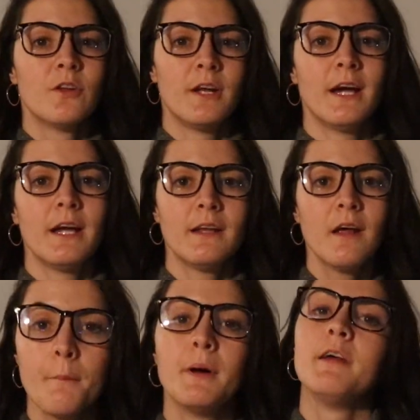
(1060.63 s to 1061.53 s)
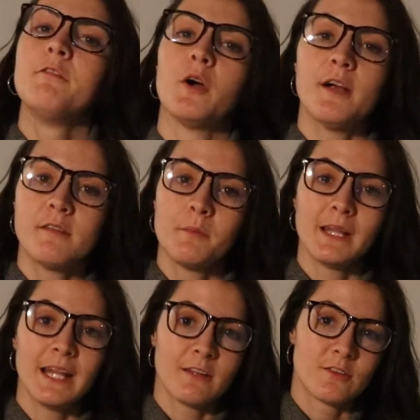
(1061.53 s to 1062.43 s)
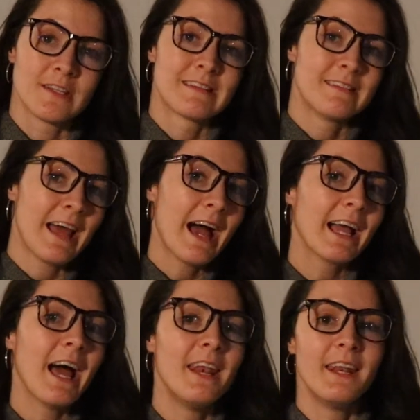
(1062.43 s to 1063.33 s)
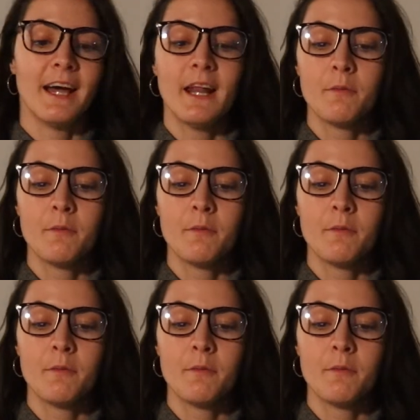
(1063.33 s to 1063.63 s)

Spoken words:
tonight, but if you are someone that likes to snack at night,